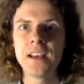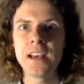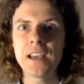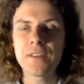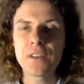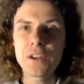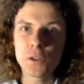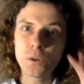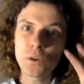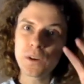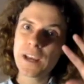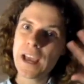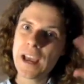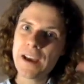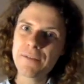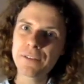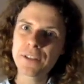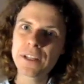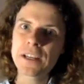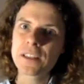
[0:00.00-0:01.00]
If you look
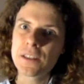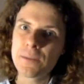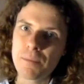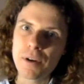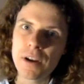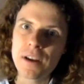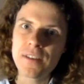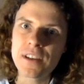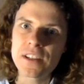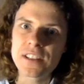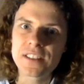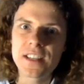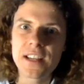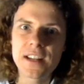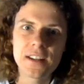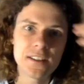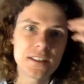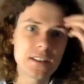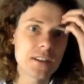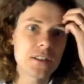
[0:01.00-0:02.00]
carefully at the previous
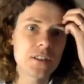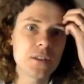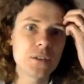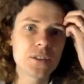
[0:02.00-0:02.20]
sentences,